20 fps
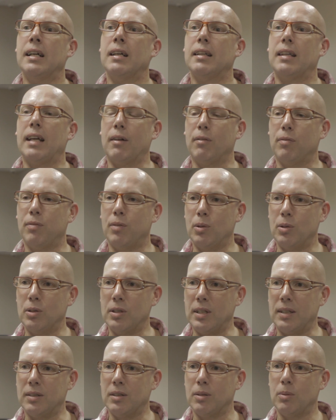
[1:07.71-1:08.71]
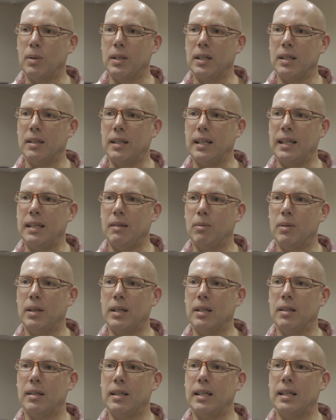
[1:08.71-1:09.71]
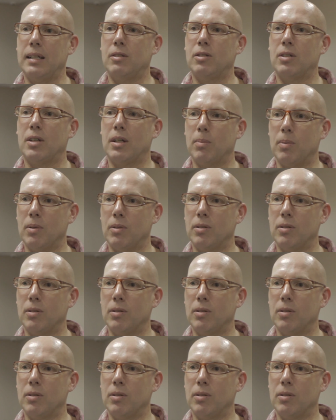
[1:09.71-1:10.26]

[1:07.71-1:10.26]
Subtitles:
That falls under one of the tribal